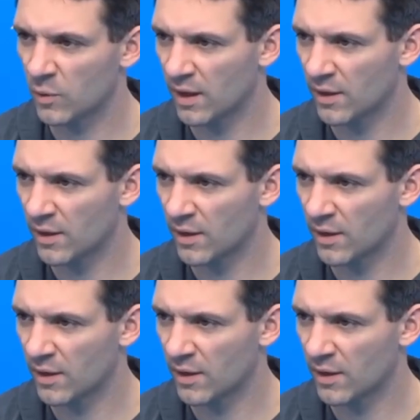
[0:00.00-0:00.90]
It's quite another. He
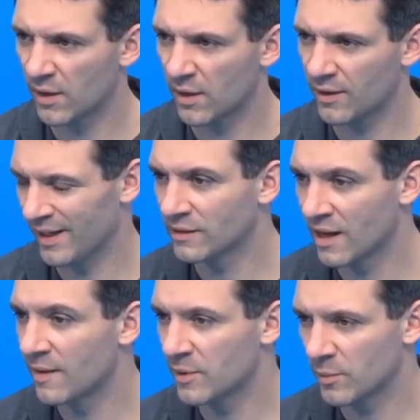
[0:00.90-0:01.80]
hasn't played in a
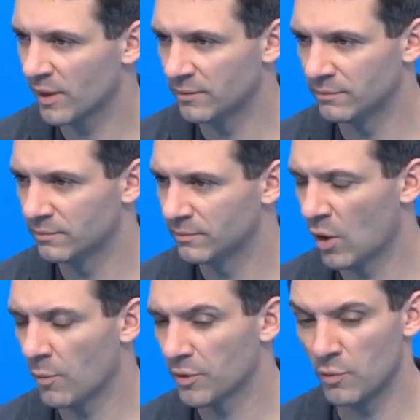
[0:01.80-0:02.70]
long time. He's played in
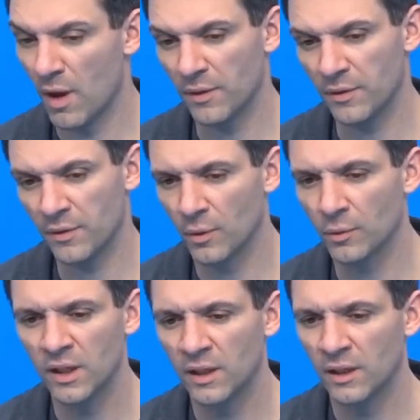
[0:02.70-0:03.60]
almost 2 months,
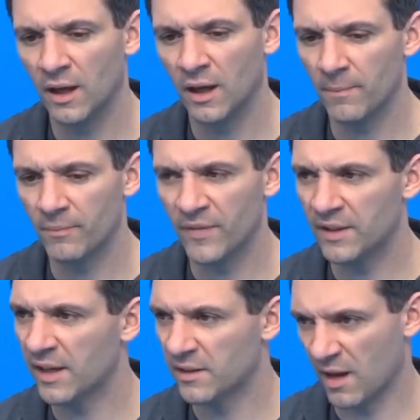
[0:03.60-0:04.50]
so
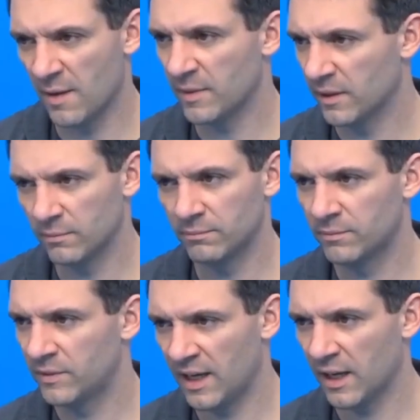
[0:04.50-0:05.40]
it takes time to
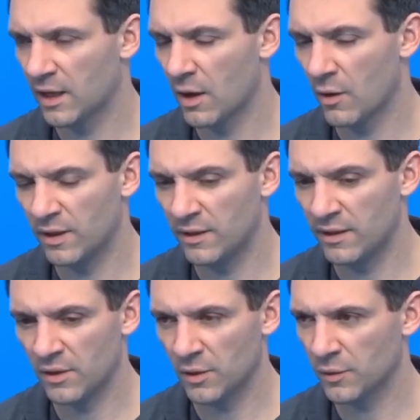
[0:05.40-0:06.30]
get going,
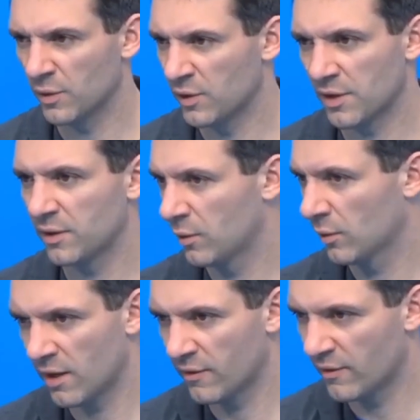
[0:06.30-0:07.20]
and he's also adjusting
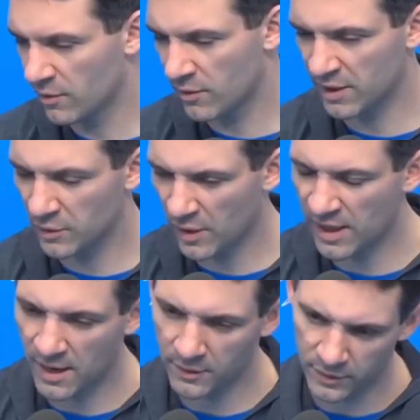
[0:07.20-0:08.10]
to a lot of other things
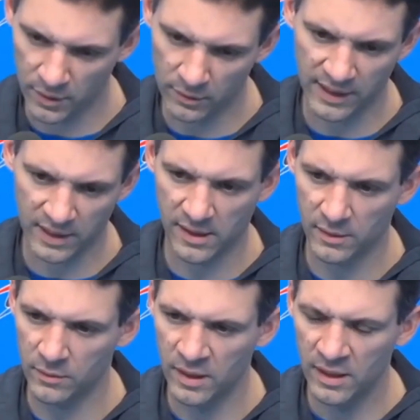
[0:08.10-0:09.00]
right now. So, like I
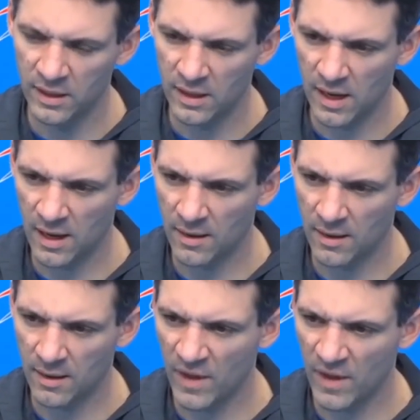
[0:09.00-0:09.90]
said,
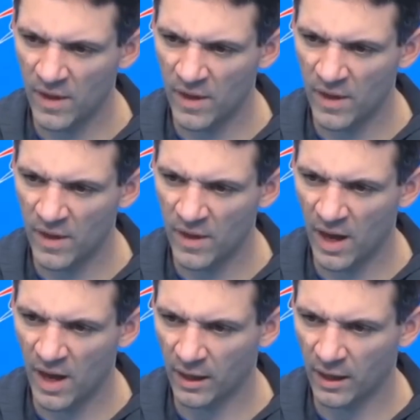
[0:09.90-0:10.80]
not going to
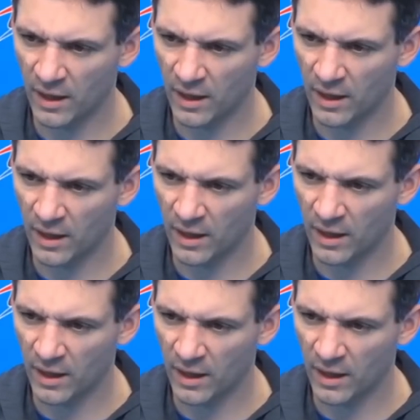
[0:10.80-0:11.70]
overreact to a
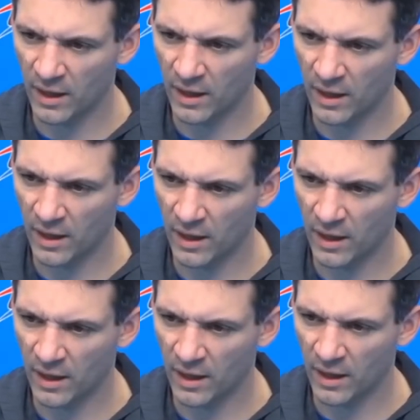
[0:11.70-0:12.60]
small sample
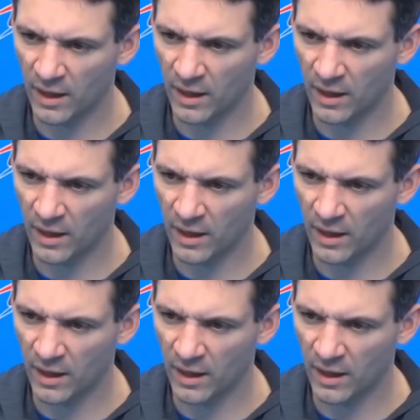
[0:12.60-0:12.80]
right